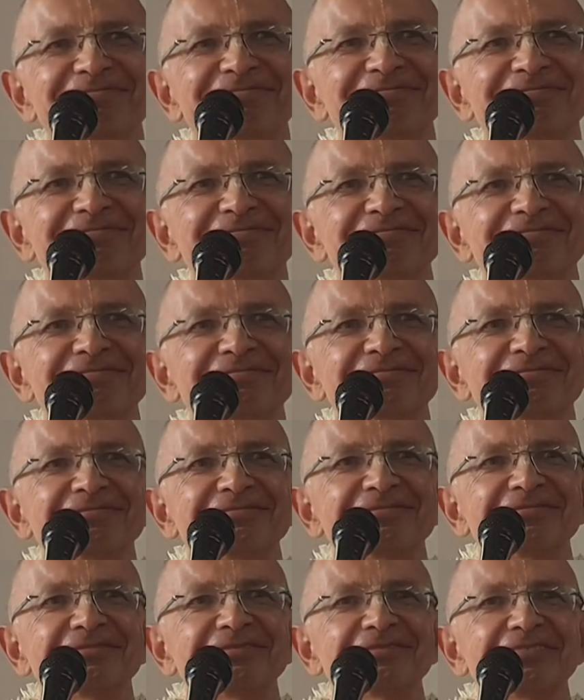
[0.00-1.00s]

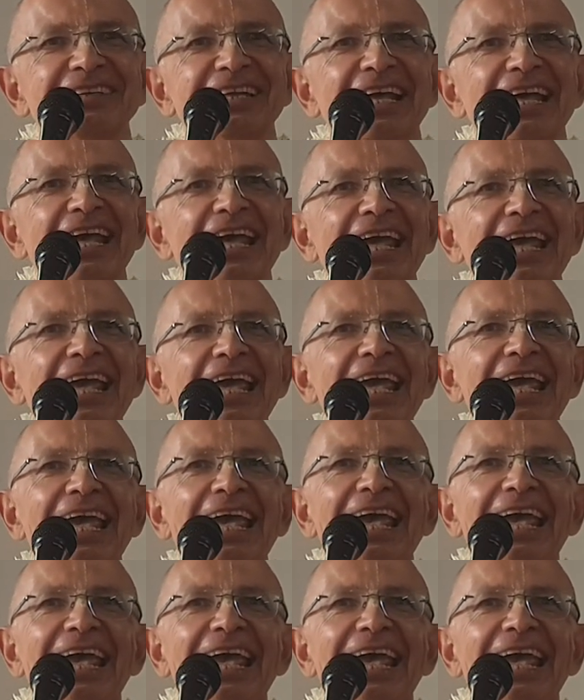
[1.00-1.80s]
No one is speaking in this clip.